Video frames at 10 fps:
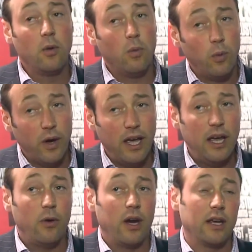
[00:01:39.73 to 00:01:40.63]
What we're
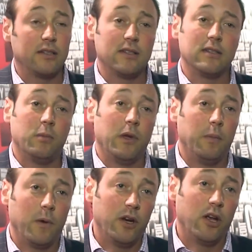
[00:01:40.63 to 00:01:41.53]
hearing is that
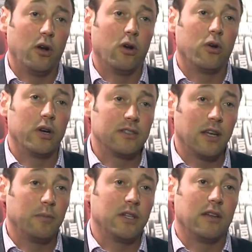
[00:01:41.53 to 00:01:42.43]
people are no longer
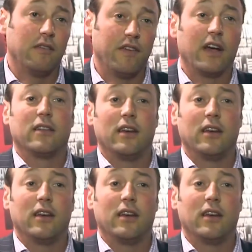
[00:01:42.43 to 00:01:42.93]
accepting the fact